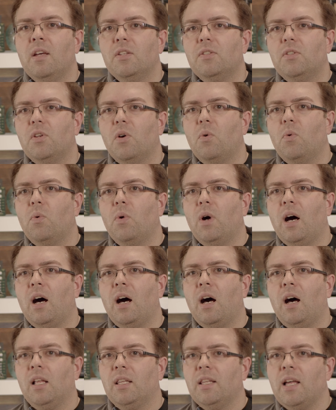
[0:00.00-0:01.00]
So
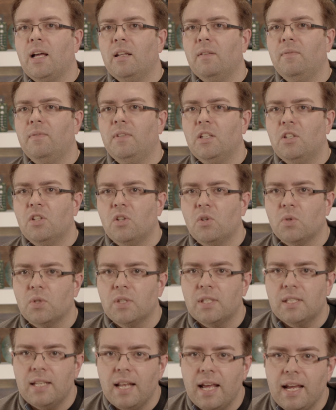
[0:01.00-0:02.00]
a lot of digital
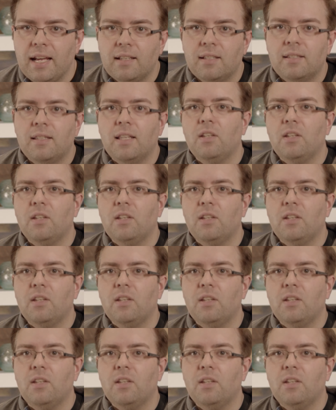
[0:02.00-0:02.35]
snakes